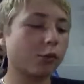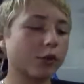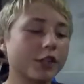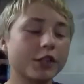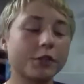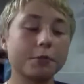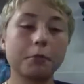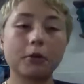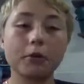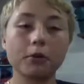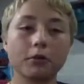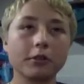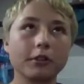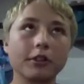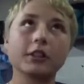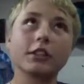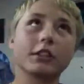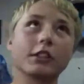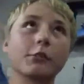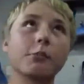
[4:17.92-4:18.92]
which bottle
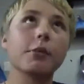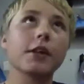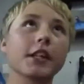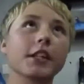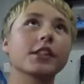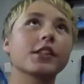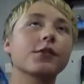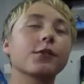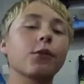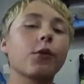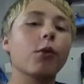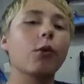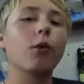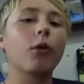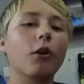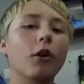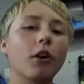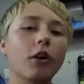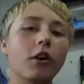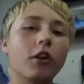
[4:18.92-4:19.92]
is the best
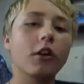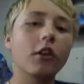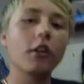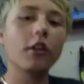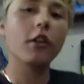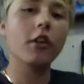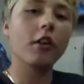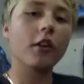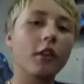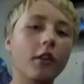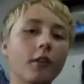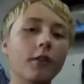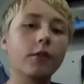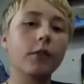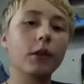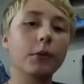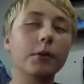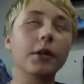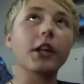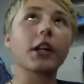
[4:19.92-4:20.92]
for
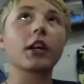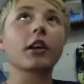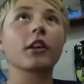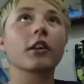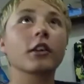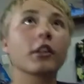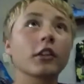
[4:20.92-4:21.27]
flipping.